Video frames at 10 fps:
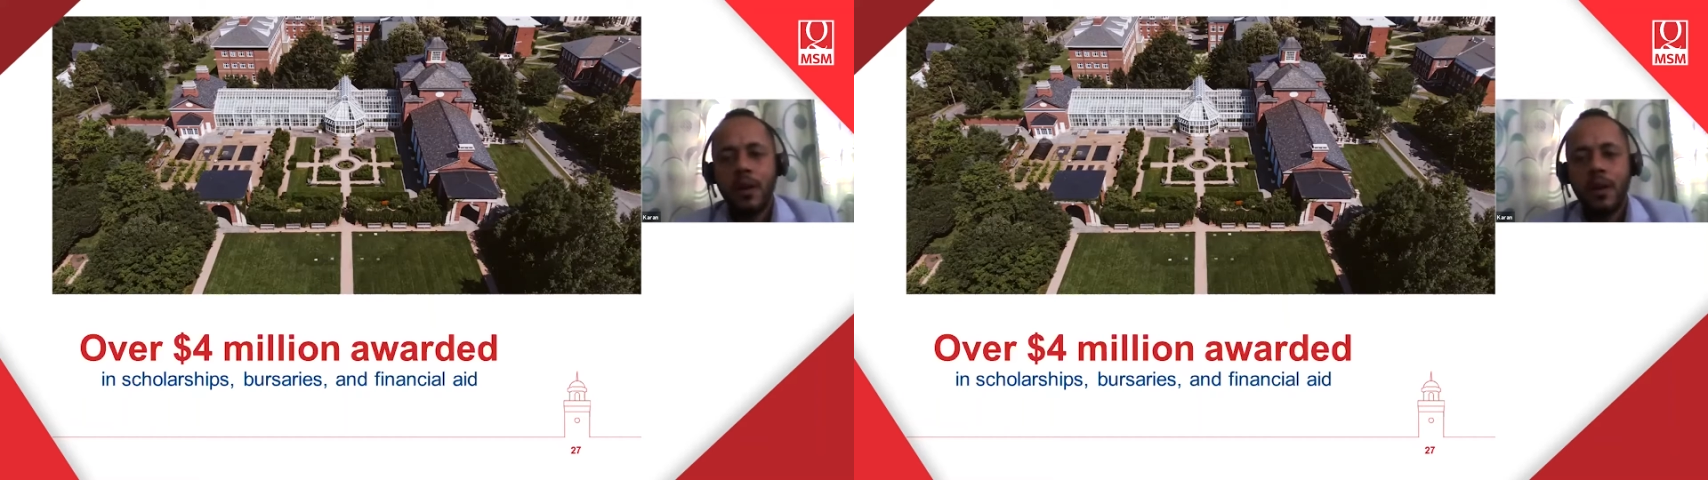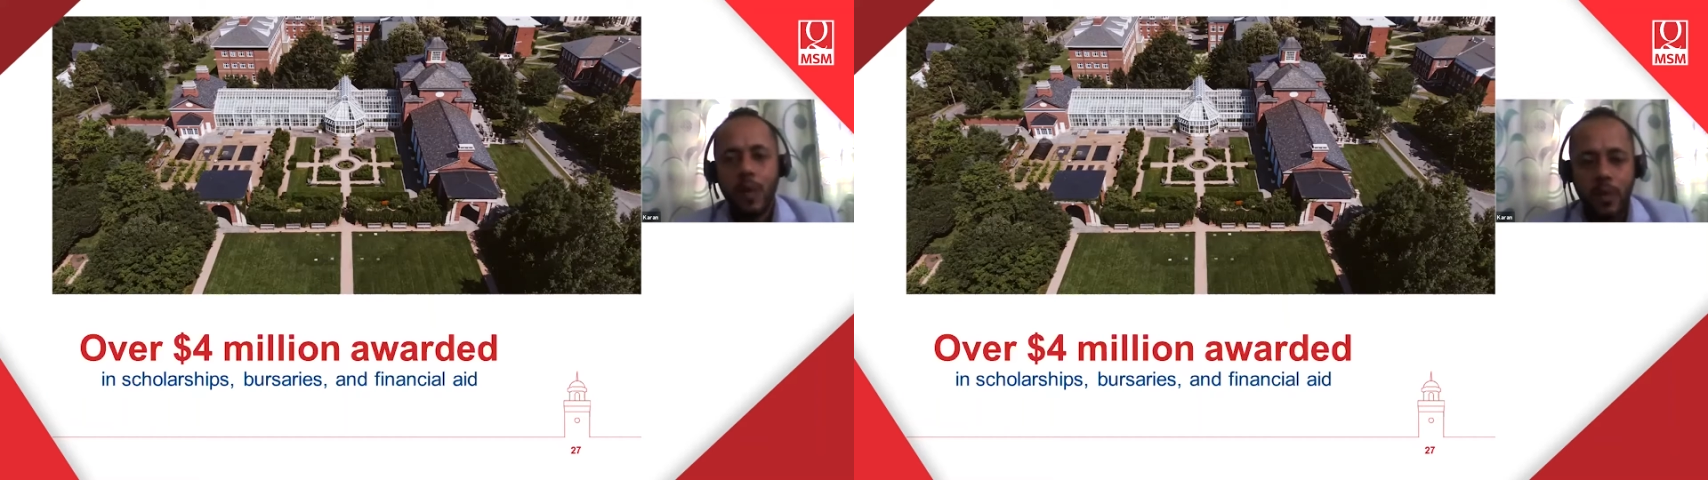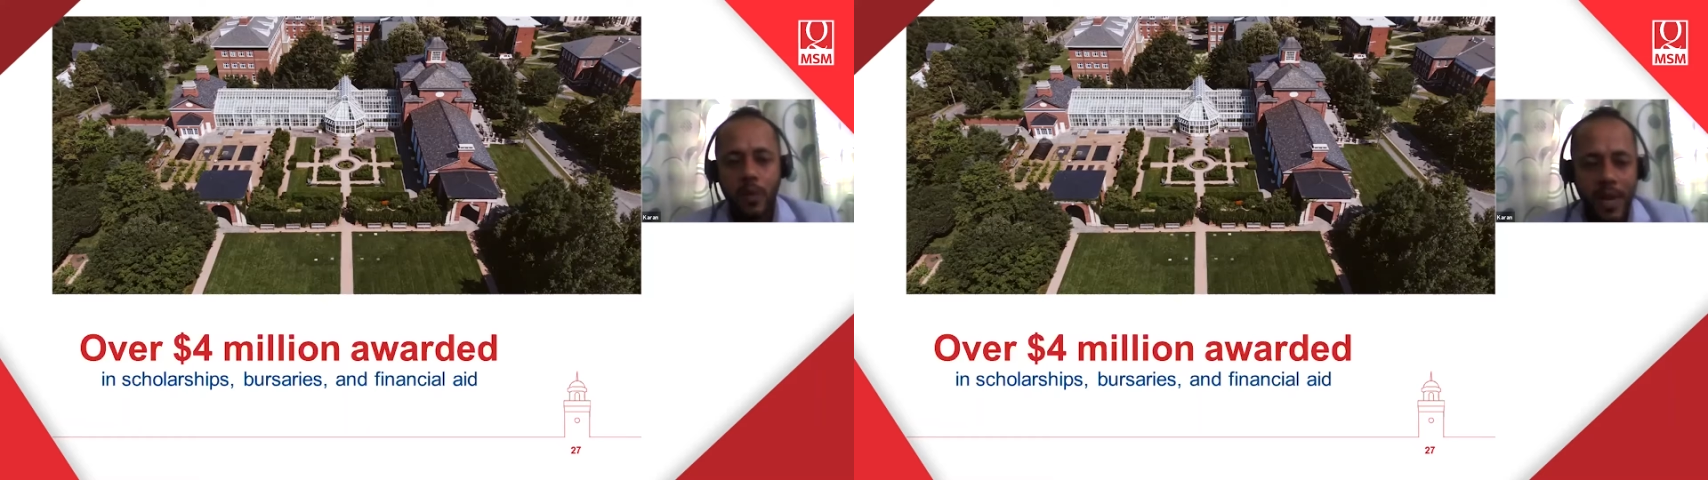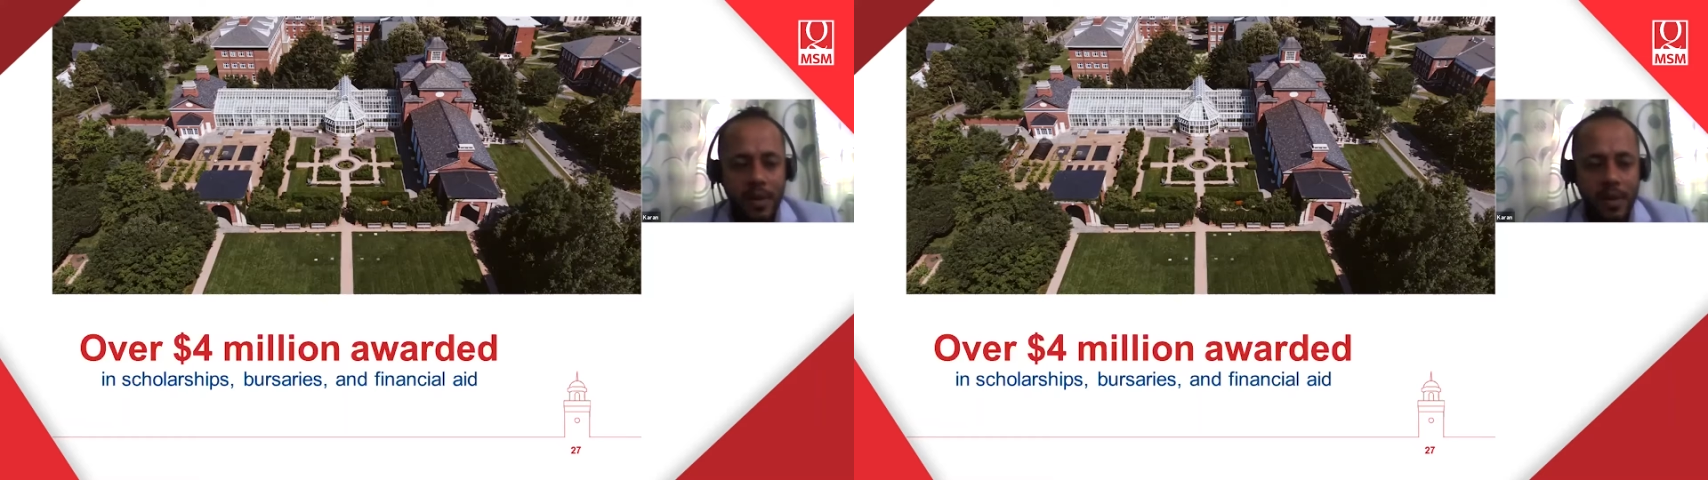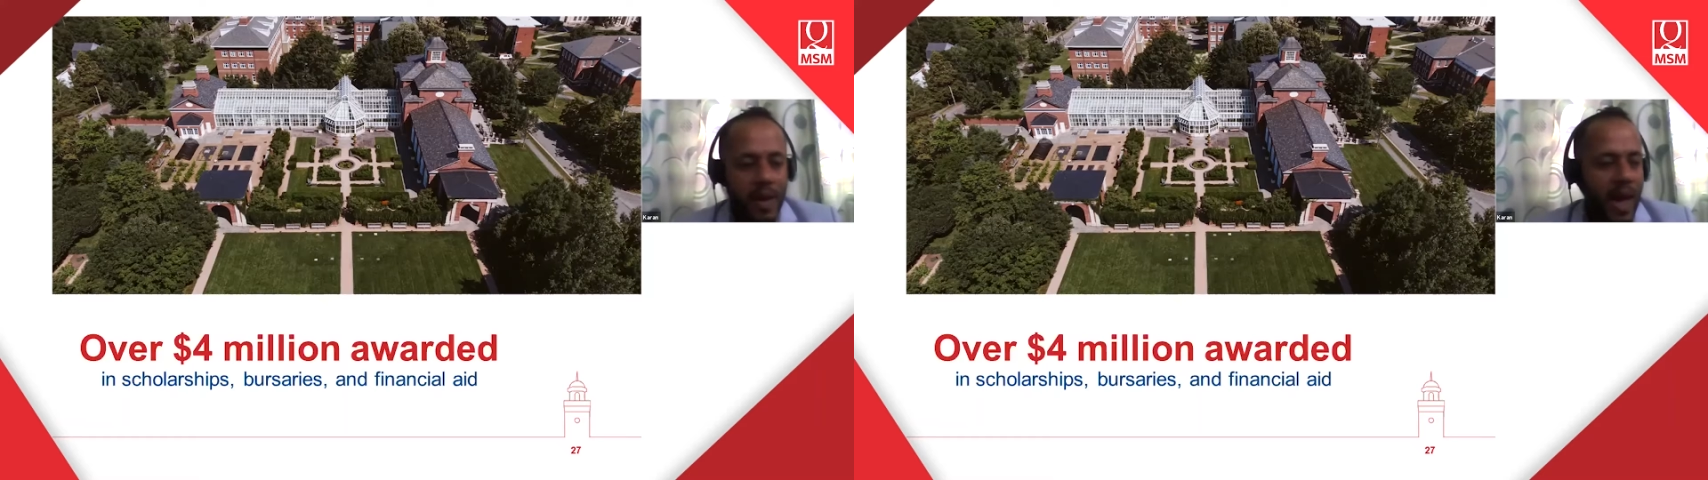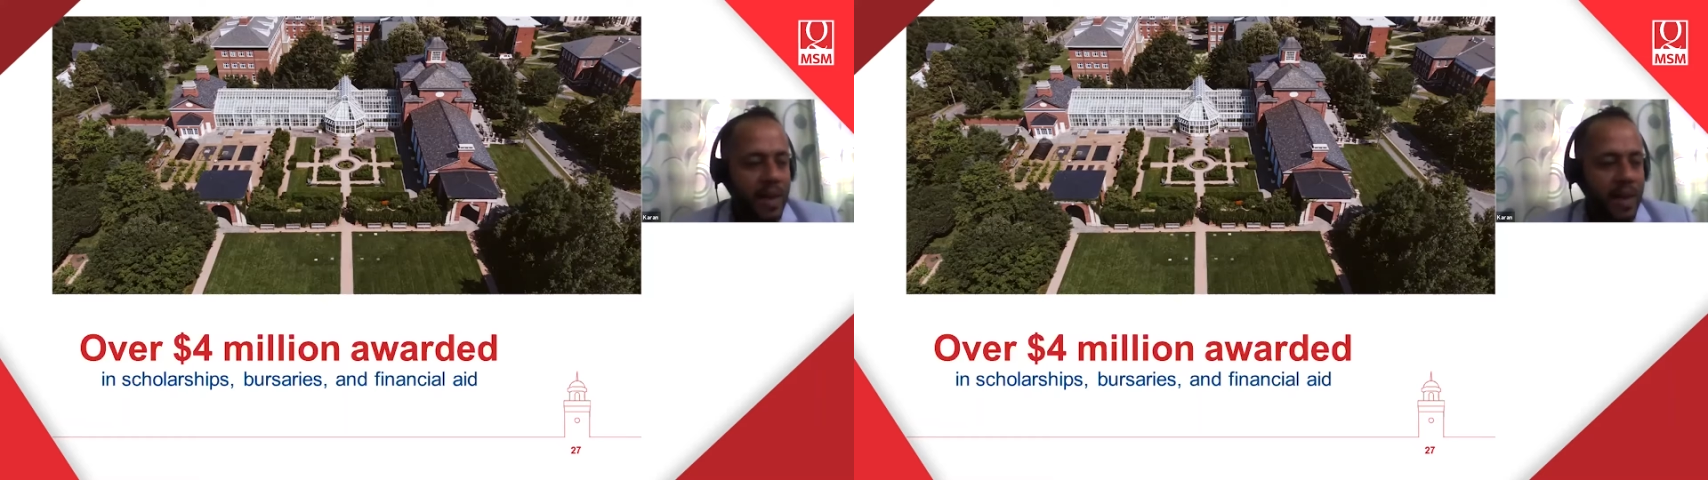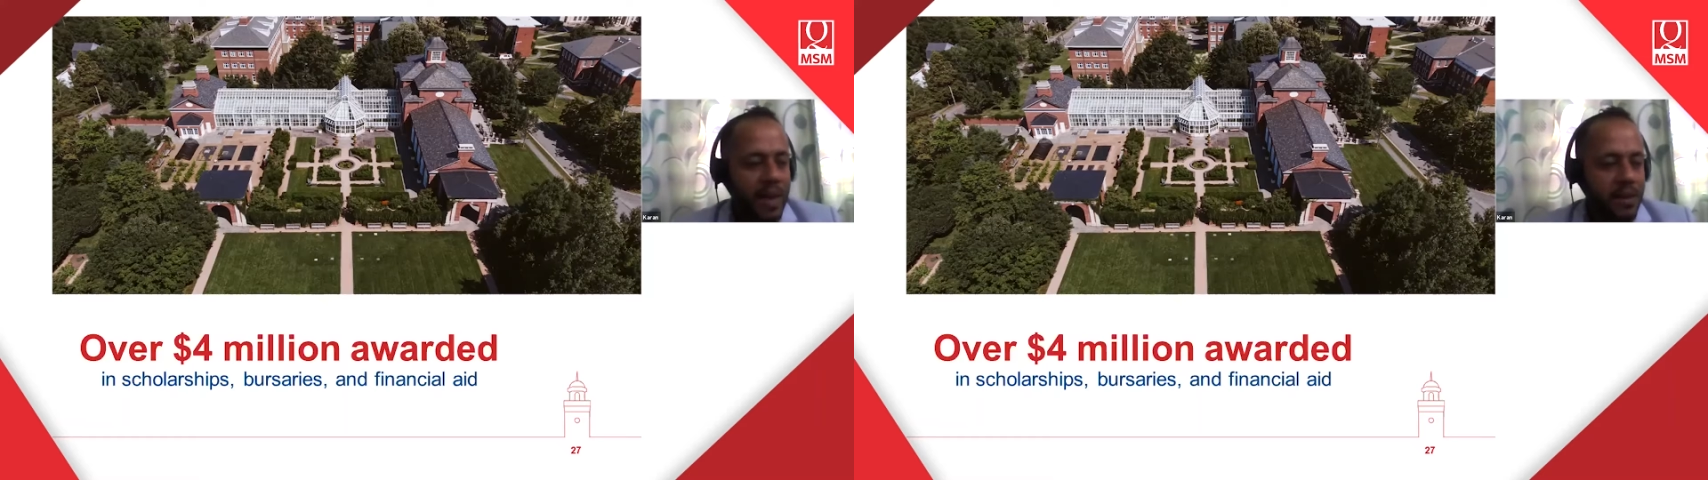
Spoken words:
motivate and